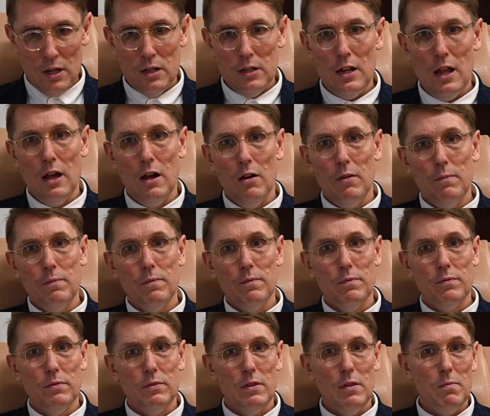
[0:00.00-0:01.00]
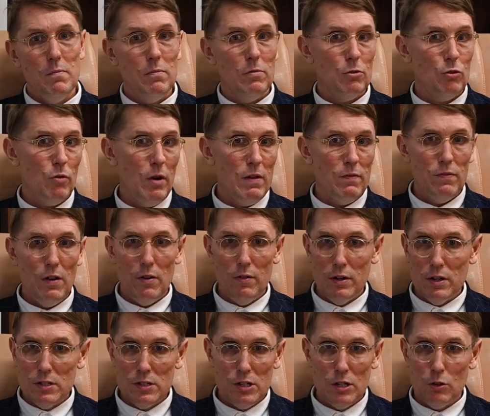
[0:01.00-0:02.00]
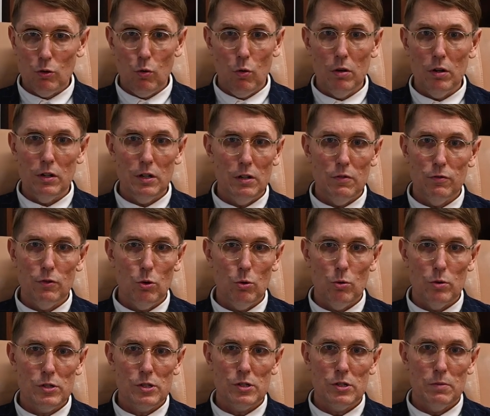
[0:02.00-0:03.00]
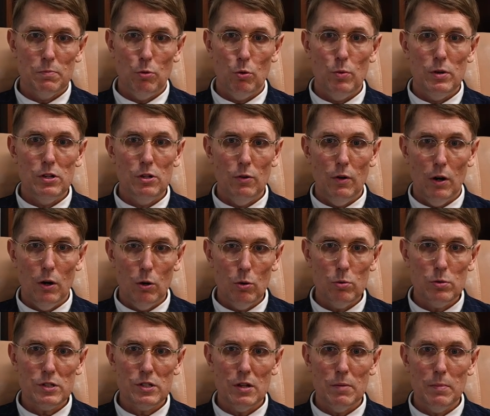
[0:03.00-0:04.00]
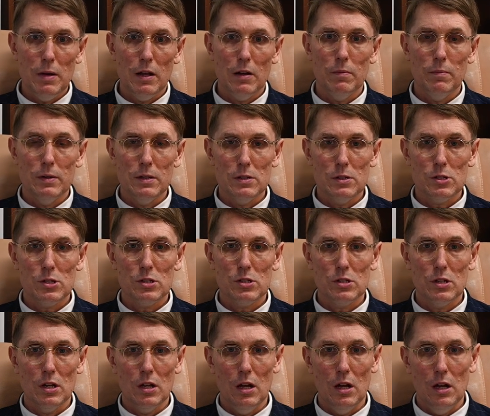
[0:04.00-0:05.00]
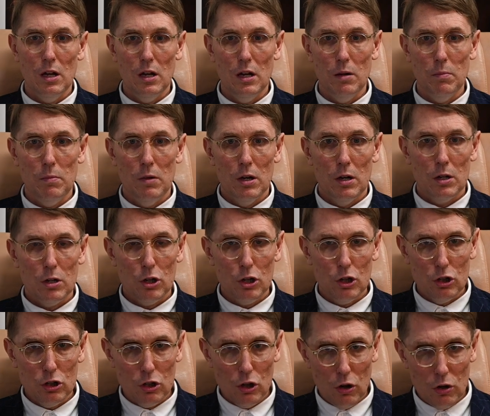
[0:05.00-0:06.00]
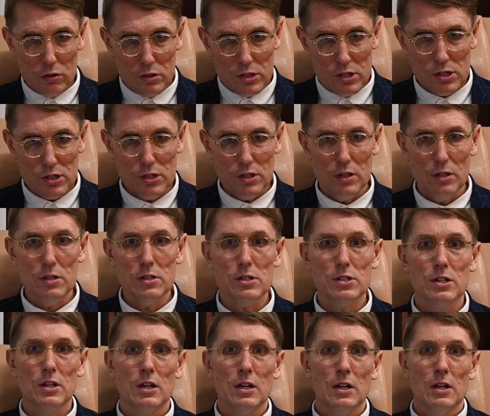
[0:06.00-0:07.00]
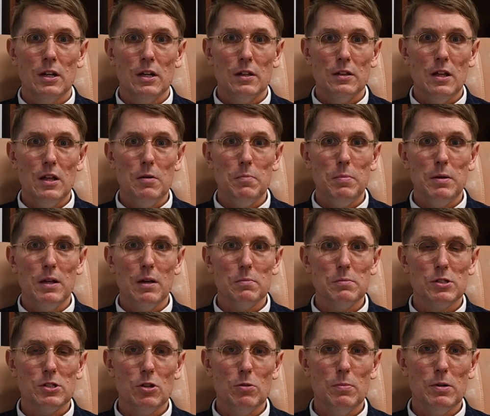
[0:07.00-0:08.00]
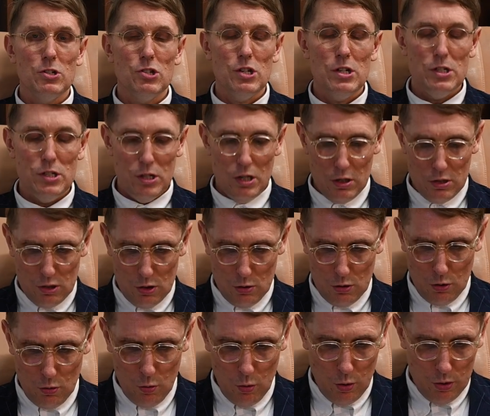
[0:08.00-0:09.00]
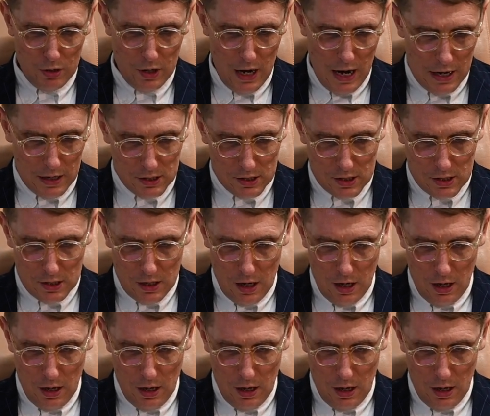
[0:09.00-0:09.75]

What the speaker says: Now, great variance in quality, of course, but when you hold some elements constant, then it becomes so much easier to coordinate